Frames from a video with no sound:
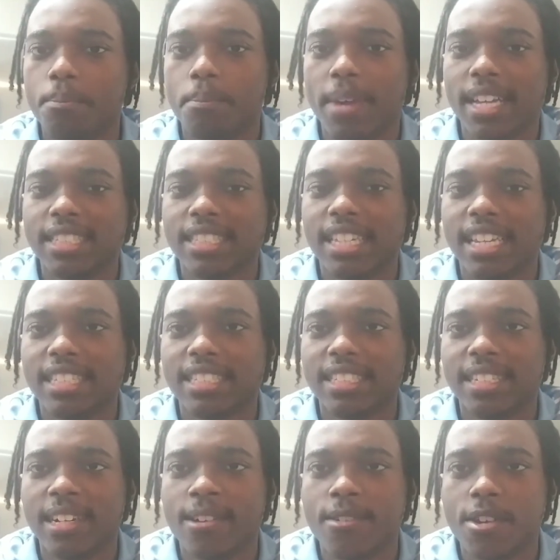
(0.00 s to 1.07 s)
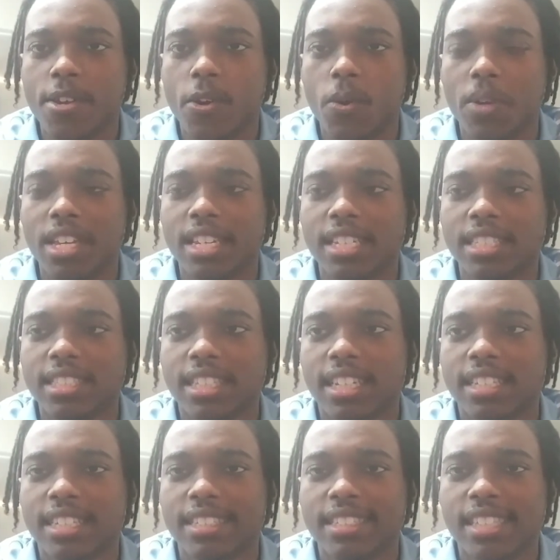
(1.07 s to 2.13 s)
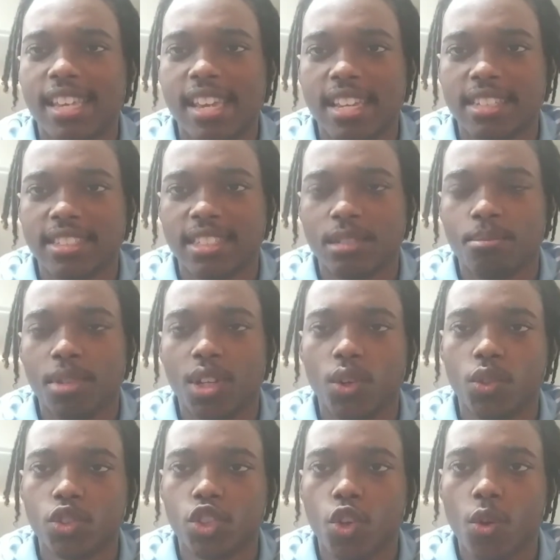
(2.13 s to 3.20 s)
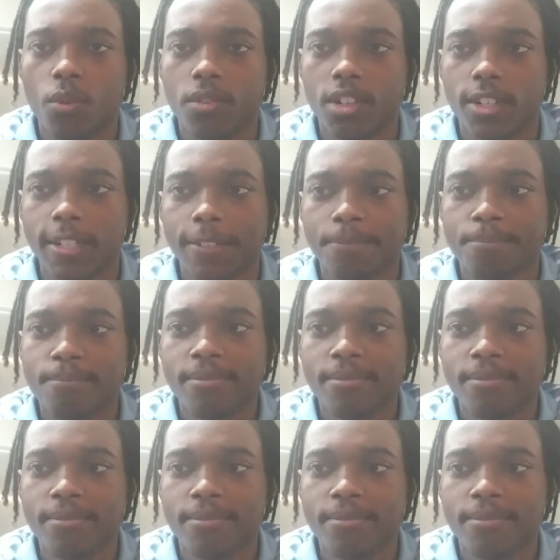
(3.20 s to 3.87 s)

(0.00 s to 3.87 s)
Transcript: Best case scenario is that this thing just blows over